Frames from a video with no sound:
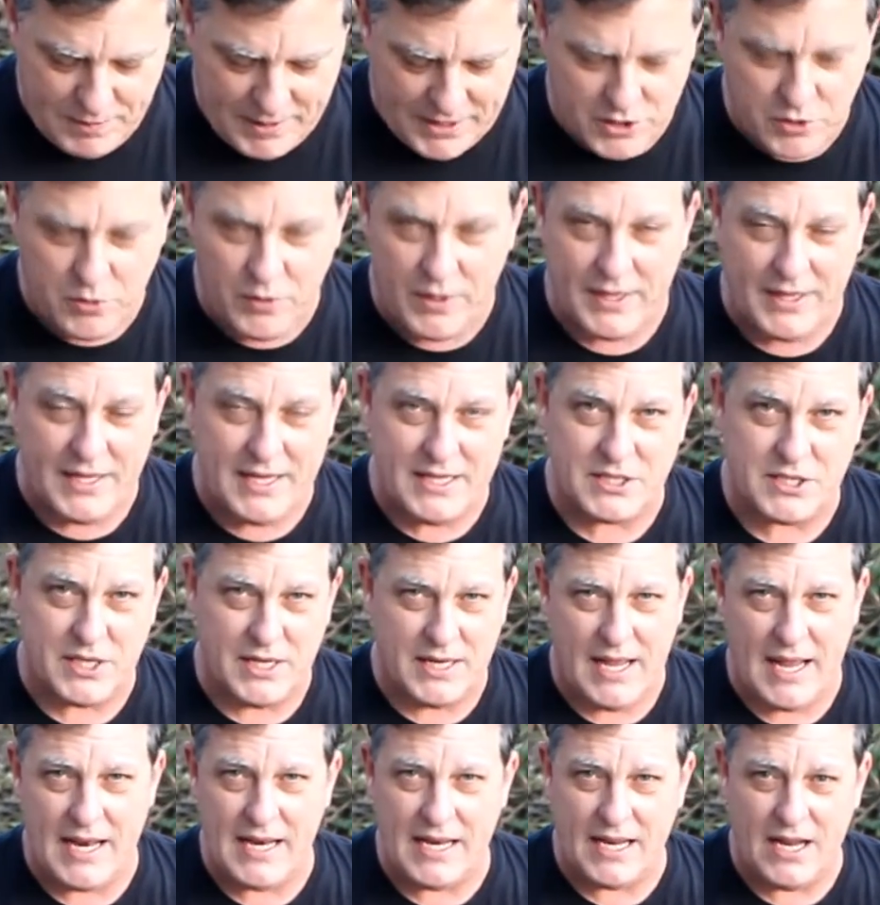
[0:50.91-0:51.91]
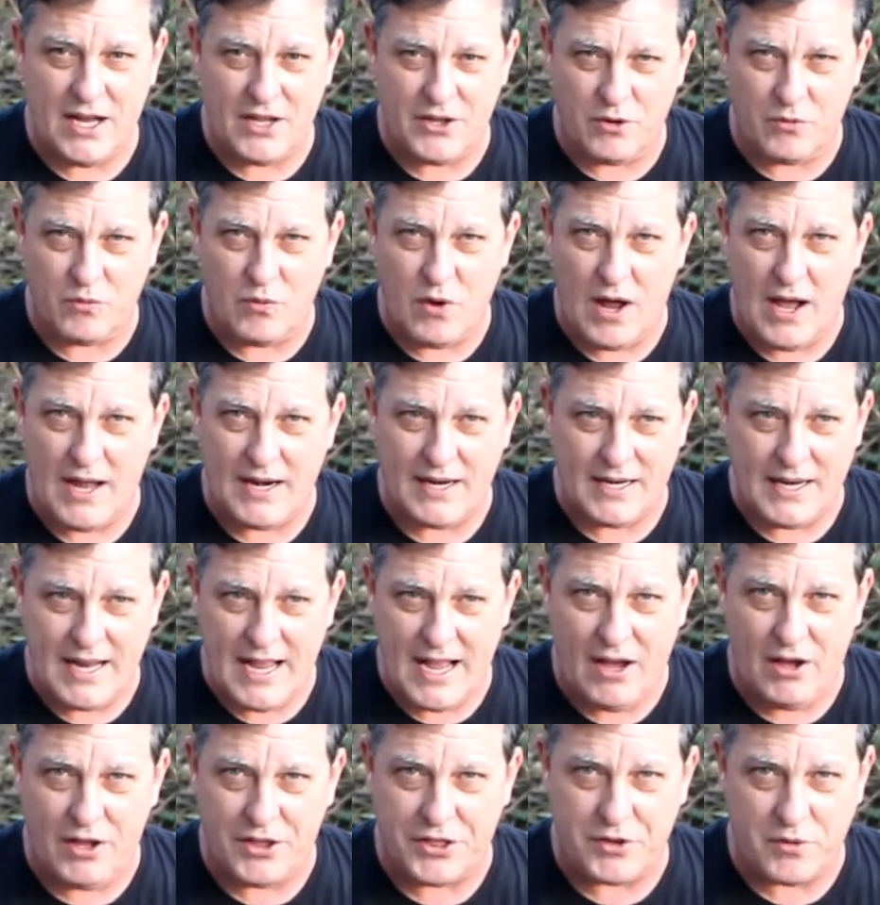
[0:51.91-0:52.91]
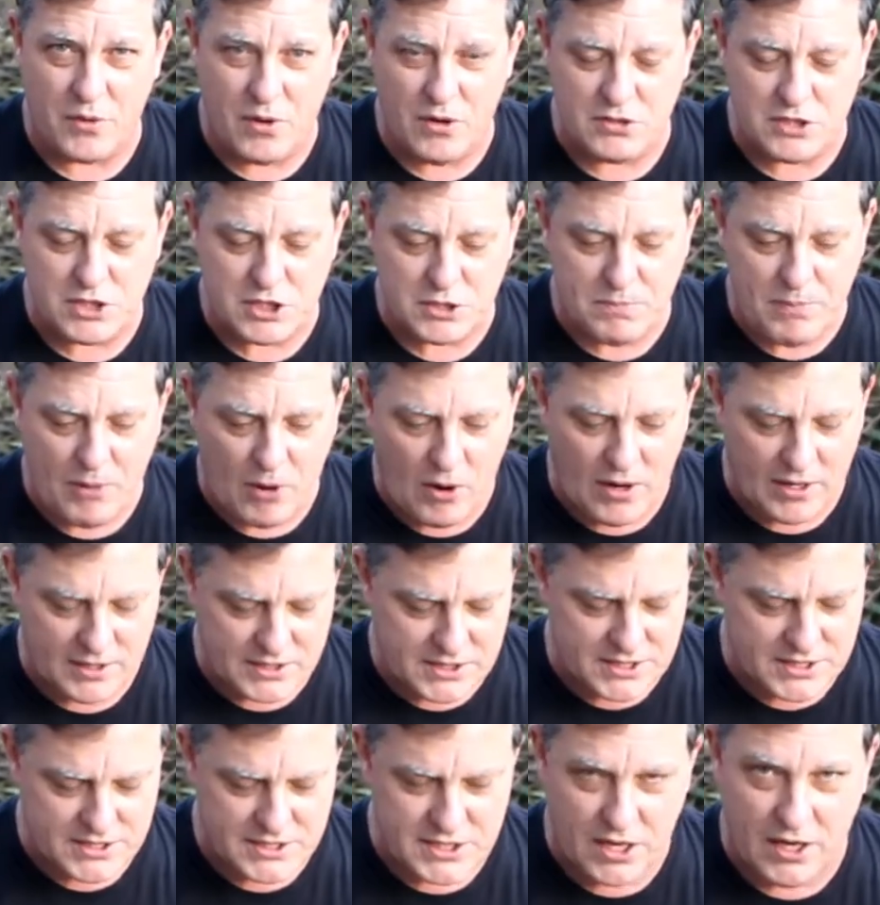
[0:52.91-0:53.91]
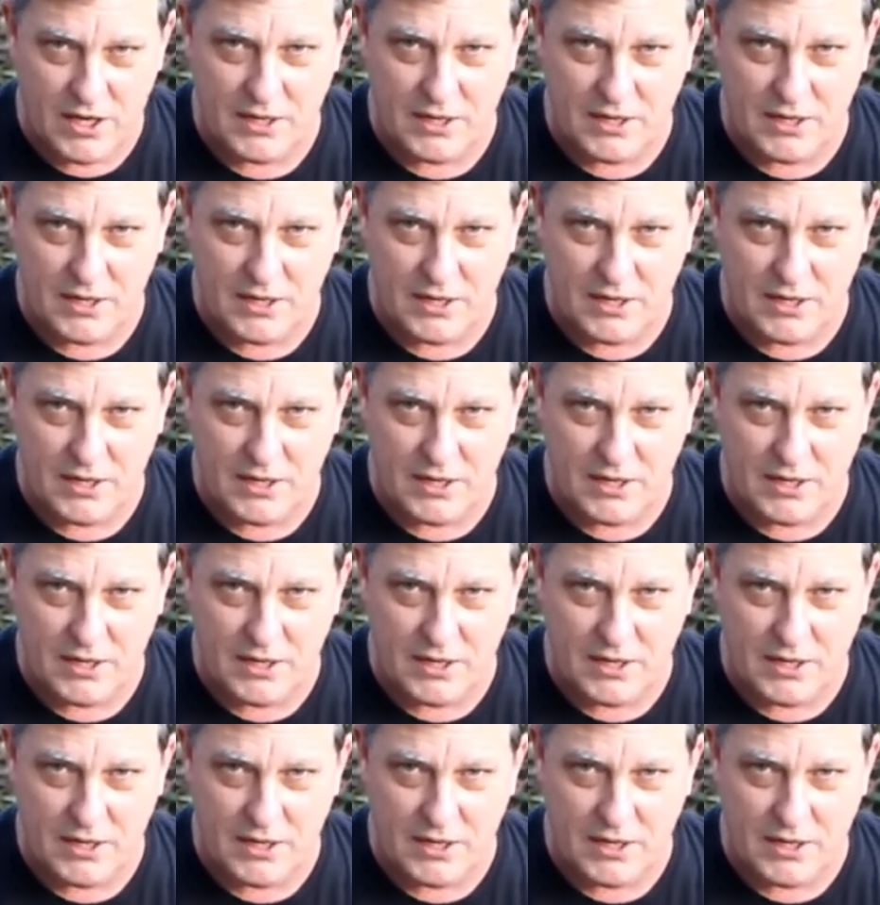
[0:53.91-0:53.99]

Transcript: between this and any other rod and how it throws sparks is